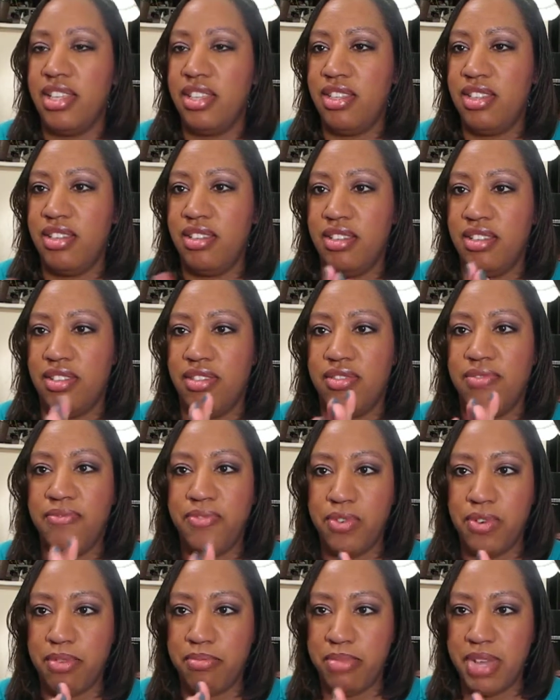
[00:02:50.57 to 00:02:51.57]
to
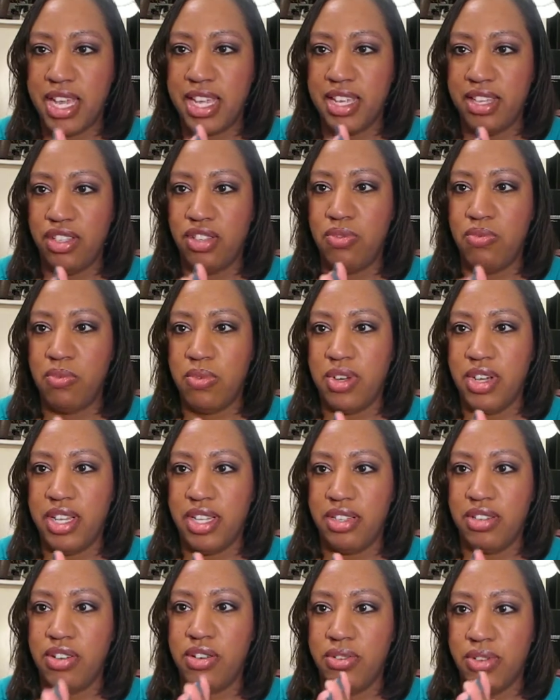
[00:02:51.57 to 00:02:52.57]
form back into
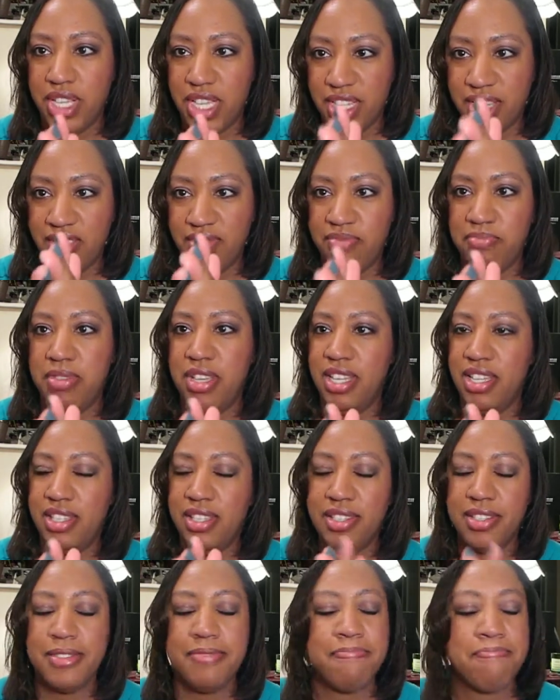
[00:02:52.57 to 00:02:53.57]
one cohesive
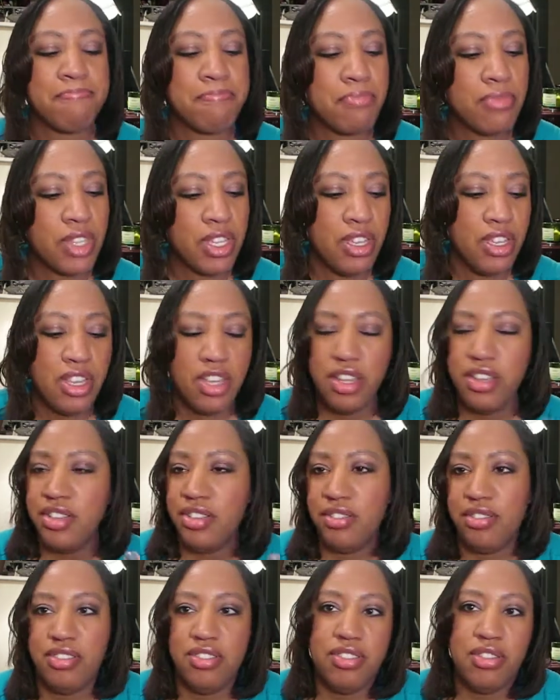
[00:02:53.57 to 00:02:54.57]
piece.
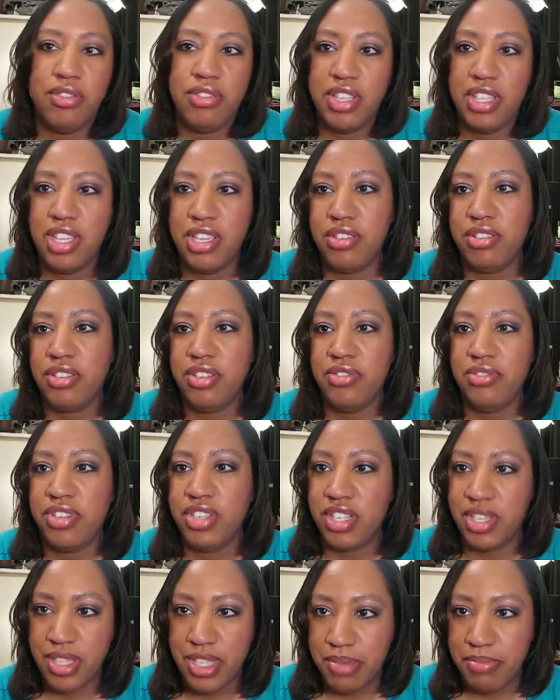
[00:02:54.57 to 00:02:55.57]
So the only thing you can do is
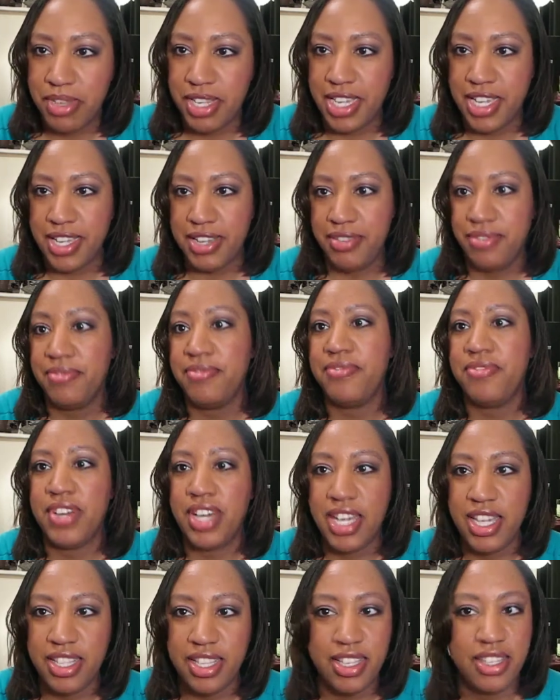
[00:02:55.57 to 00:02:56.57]
just clip it down,
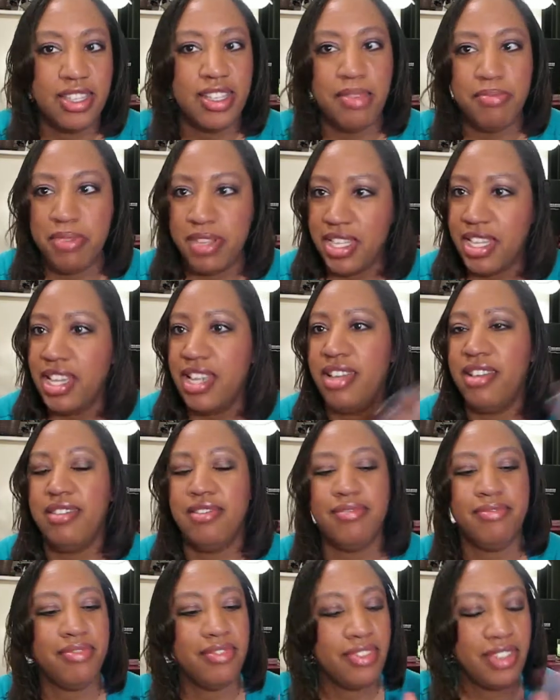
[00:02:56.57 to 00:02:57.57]
file it, clip it
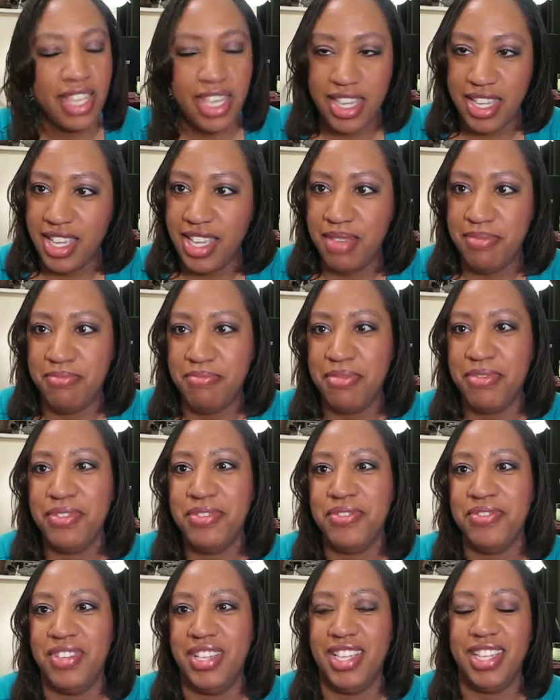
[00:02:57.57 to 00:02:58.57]
down, and keep
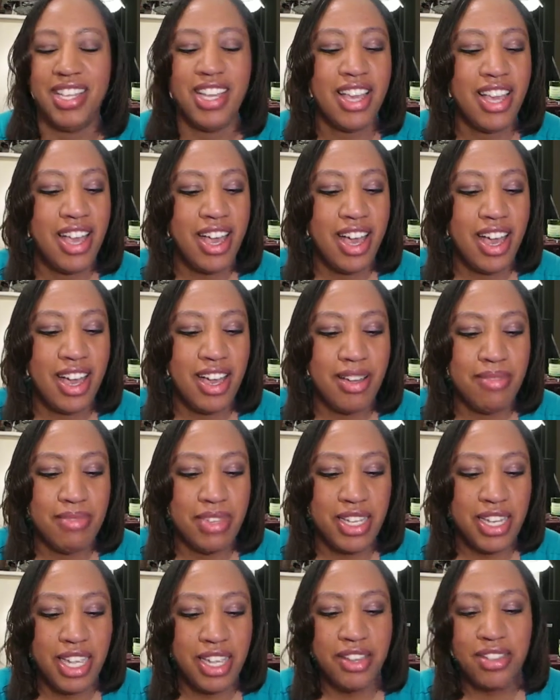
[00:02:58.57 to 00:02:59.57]
moving. The
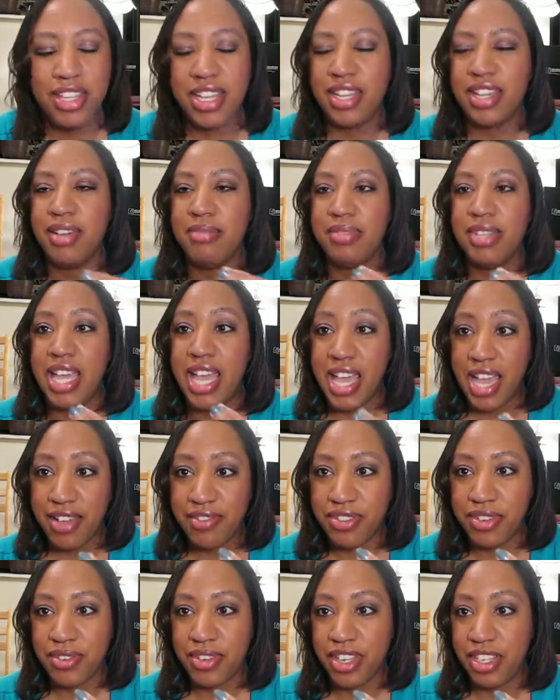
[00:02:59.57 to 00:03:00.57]
nail that comes
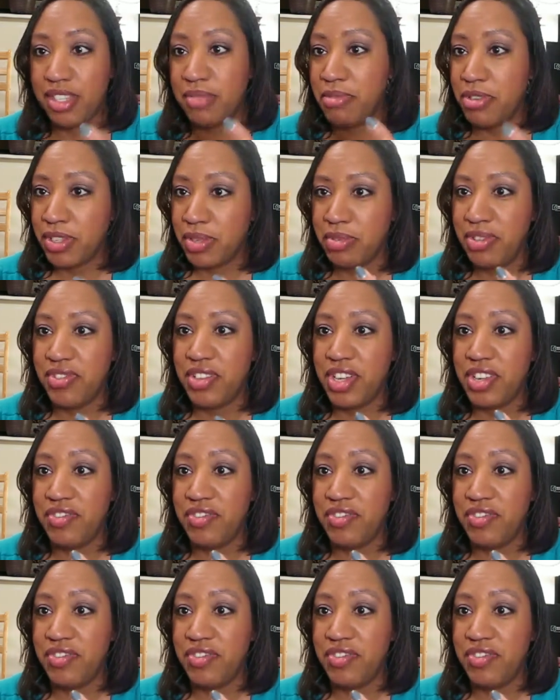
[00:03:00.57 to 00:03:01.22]
after it is supposed to be very,